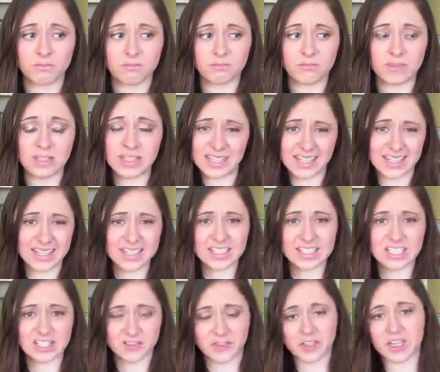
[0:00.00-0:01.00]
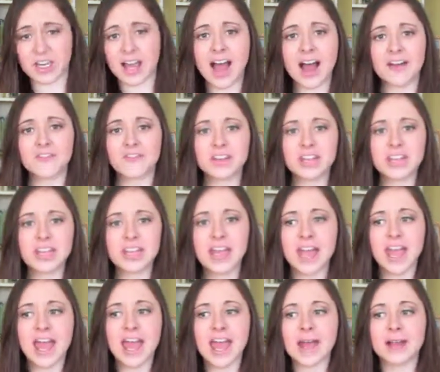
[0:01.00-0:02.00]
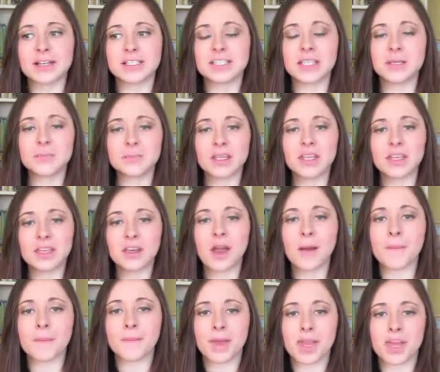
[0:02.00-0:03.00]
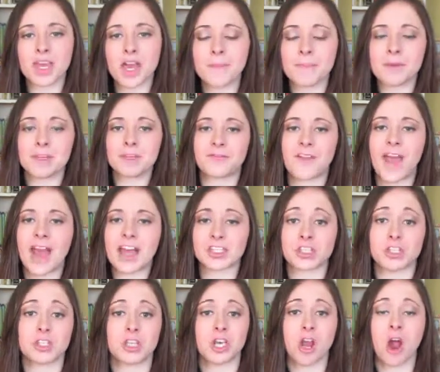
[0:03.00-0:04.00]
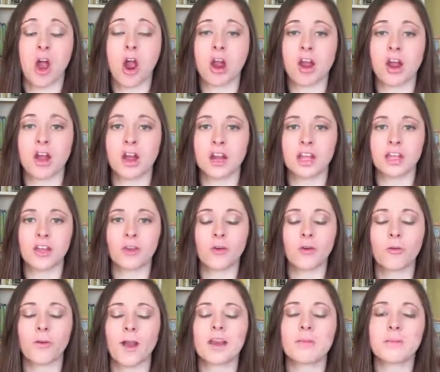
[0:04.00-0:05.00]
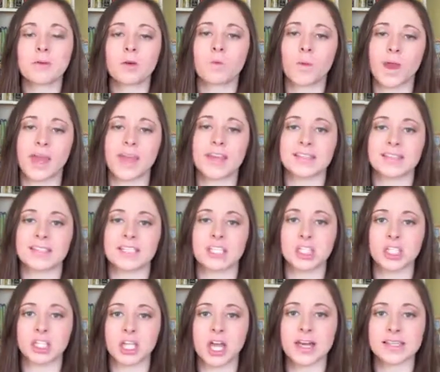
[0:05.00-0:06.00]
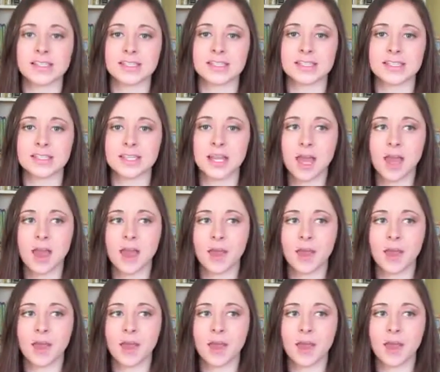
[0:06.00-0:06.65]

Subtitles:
need it to feel confident? To me, makeup and fashion are incredible ways to just